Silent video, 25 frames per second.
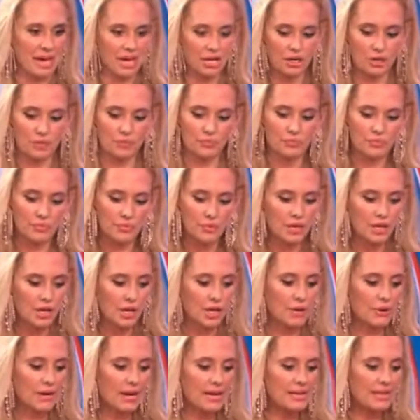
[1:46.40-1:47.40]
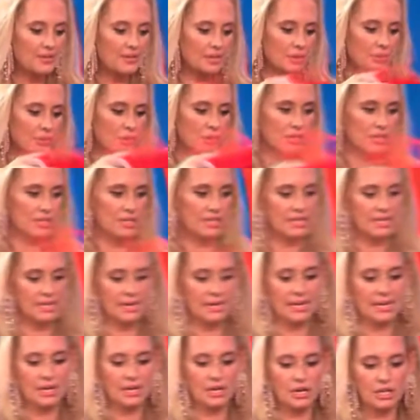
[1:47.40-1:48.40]
matter. Okay, then we're going to
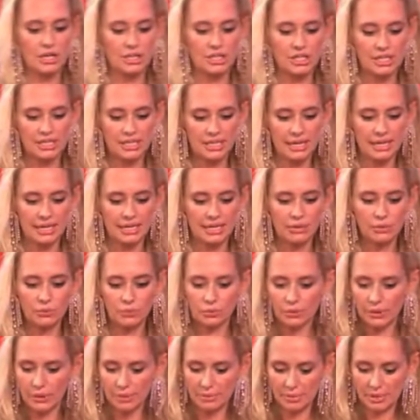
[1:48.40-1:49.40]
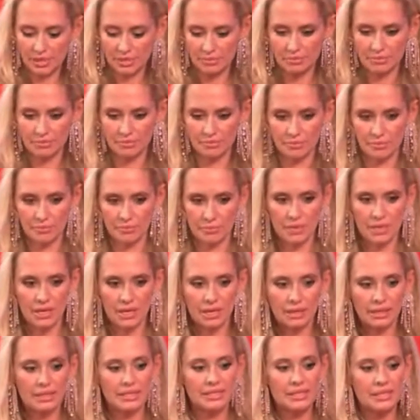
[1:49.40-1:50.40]
take our second ribbon.
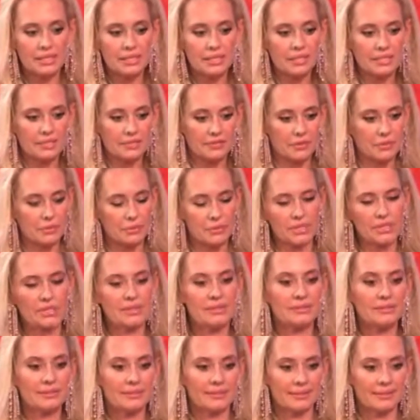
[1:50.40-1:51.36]
Let's get a different one.